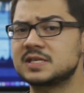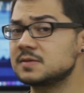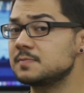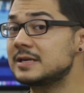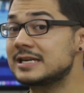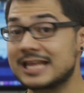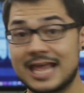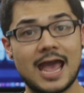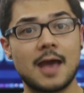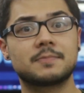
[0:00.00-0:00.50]
This
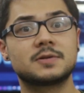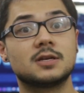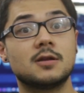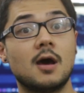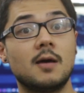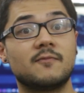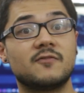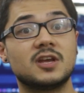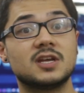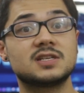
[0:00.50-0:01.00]
has been
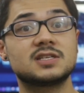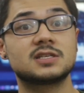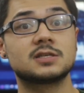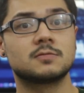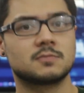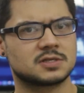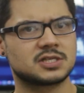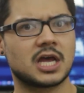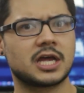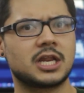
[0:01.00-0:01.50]
Captain
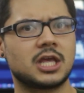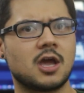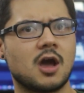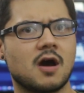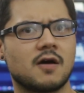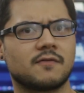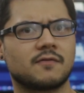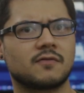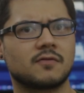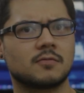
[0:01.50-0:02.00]
Obvious,
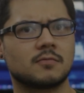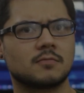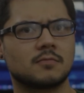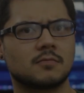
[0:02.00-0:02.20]
signing off.